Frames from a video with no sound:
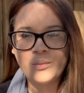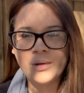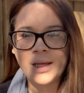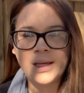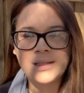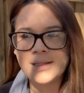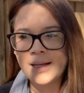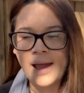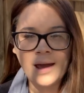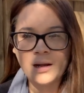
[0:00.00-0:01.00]
Like, it
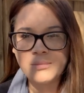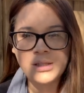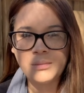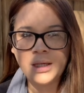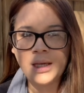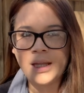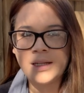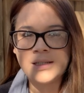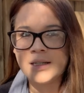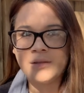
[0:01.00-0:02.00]
didn't add up to me, and
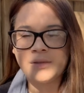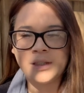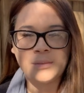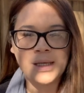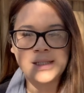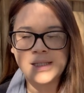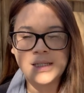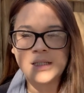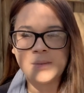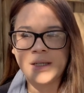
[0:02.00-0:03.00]
it didn't really make
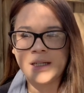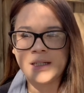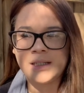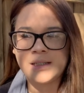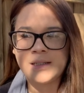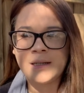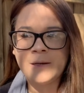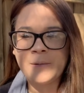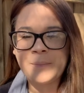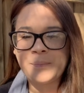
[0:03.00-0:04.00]
sense, because
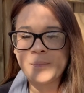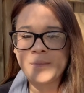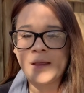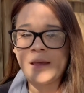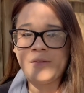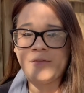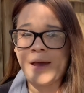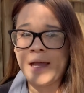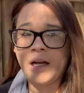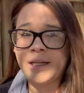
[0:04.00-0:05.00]
if
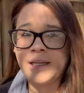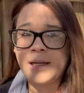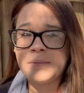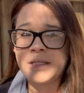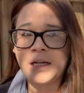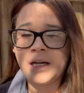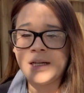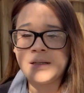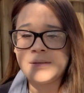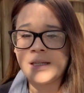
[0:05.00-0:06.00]
I got kidnapped and I got
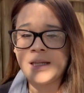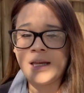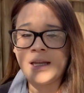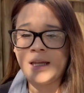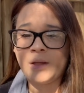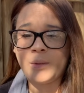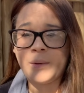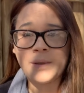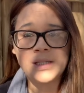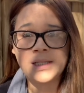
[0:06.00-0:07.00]
hit upside the head and the one
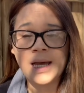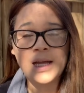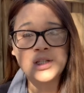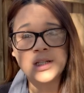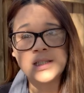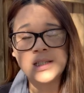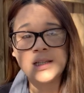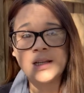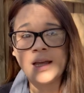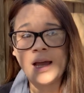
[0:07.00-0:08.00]
person that I
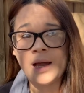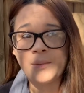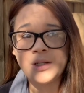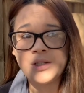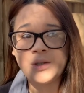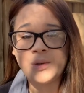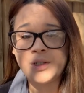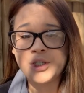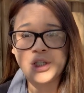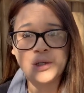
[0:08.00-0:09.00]
trusted I went to,
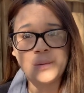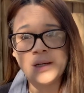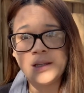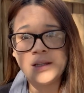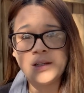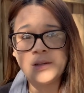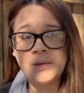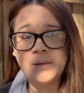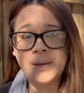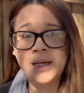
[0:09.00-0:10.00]
she didn't want nothing to do
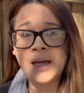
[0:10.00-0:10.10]
with me,